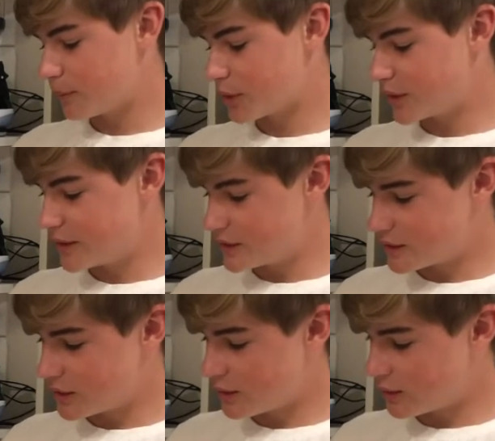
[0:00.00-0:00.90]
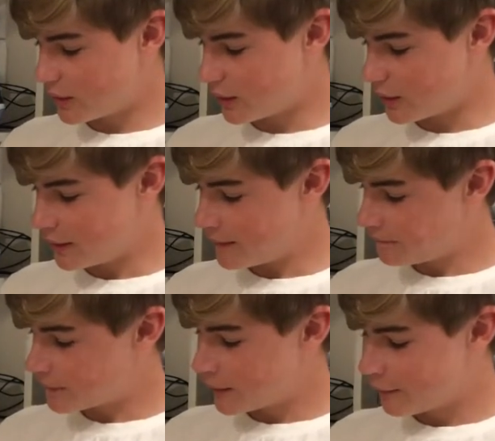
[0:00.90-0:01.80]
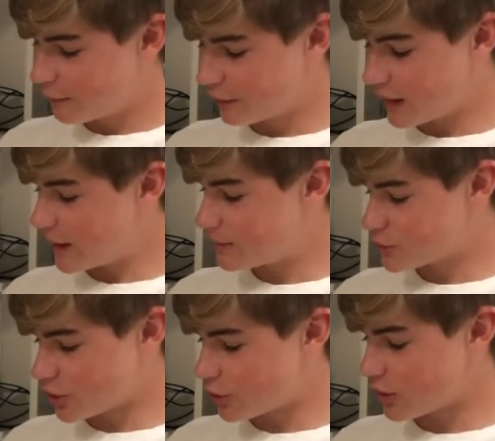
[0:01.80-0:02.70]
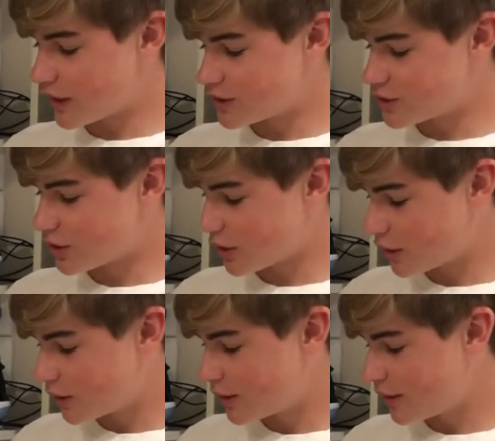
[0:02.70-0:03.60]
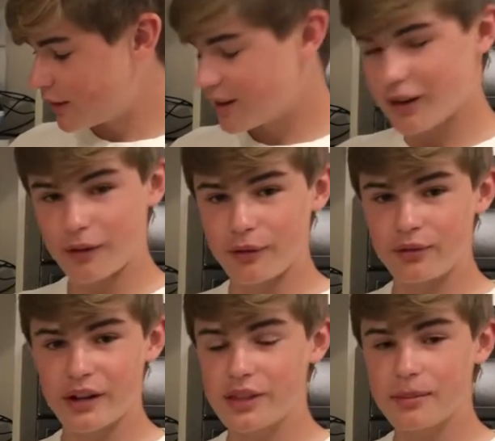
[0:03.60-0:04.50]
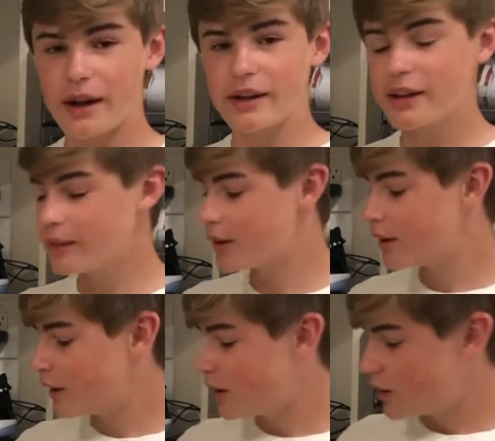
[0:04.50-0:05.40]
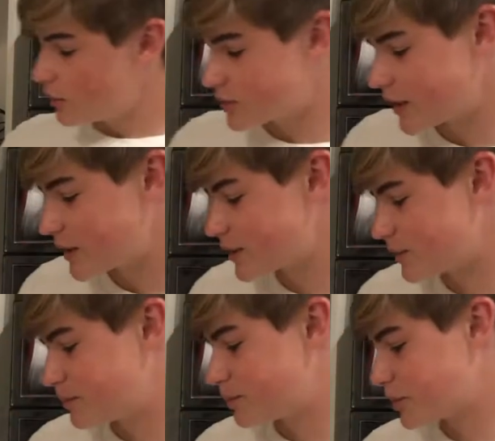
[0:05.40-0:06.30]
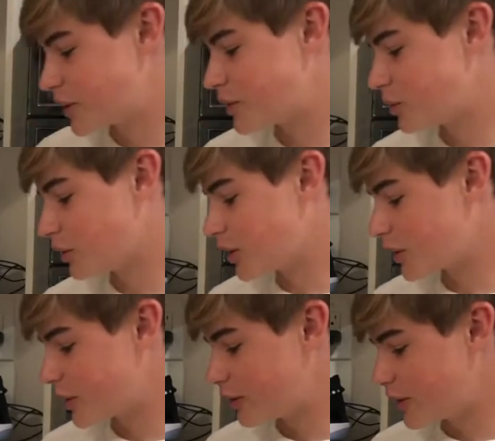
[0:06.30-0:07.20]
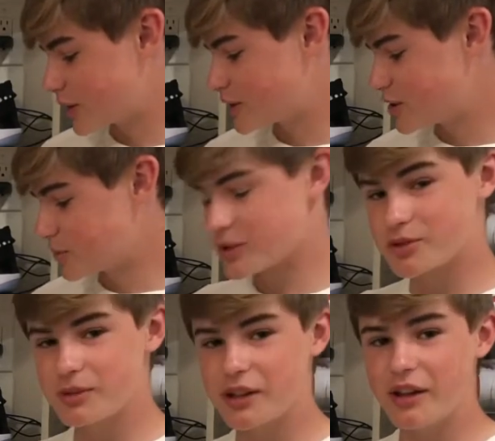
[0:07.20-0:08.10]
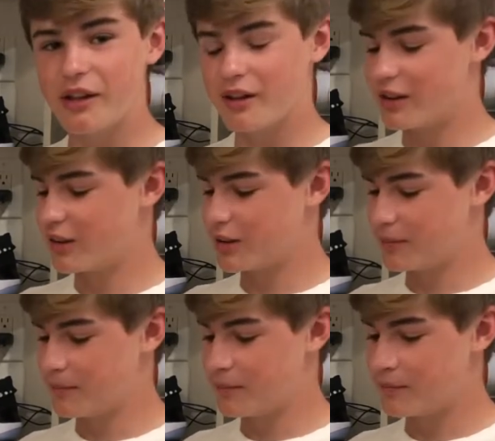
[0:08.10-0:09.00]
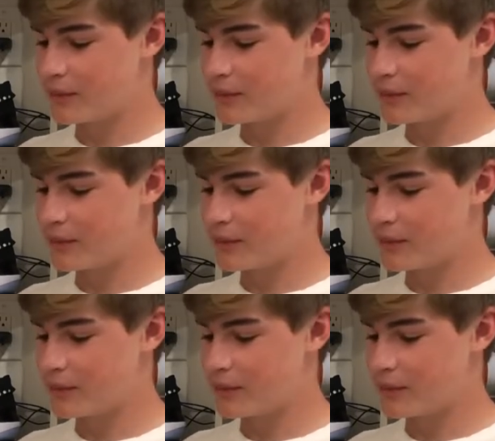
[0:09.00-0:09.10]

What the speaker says: with these flames or crest or a wreath behind it, which I think is a pretty cool logo. It looks super sweet. And